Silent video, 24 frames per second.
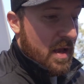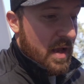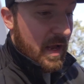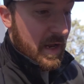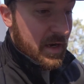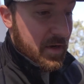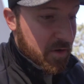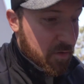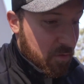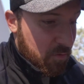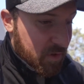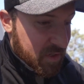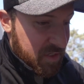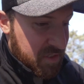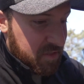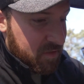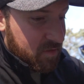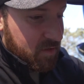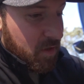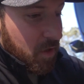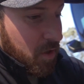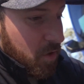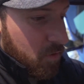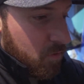I do wish
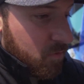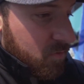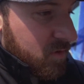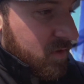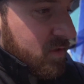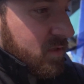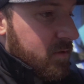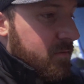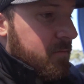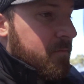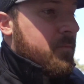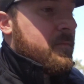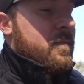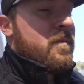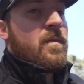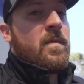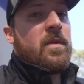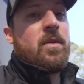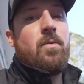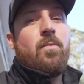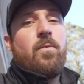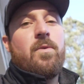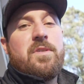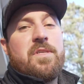that the hose
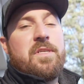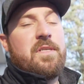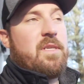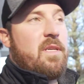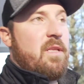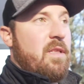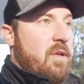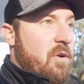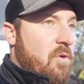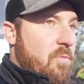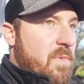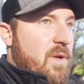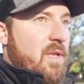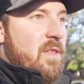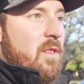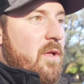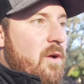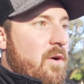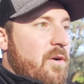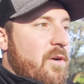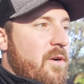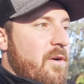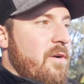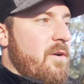was just a little bit
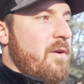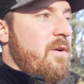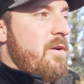longer,